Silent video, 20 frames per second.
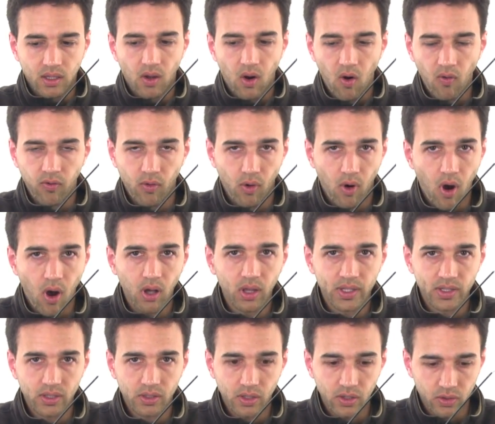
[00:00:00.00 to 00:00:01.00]
overall
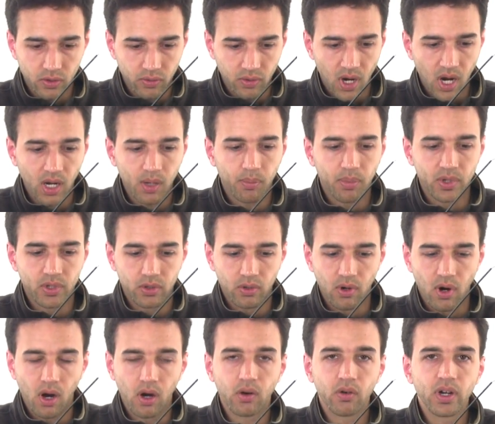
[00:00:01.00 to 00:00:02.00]
it's a good truck, but you
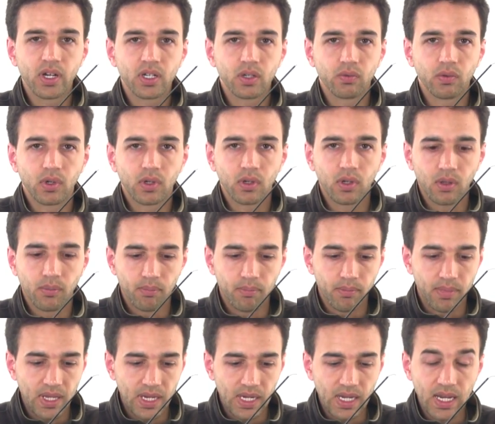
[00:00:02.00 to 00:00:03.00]
are going to
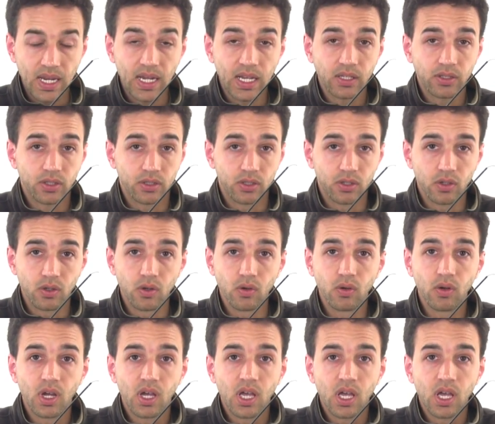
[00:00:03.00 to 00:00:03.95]
be needing to do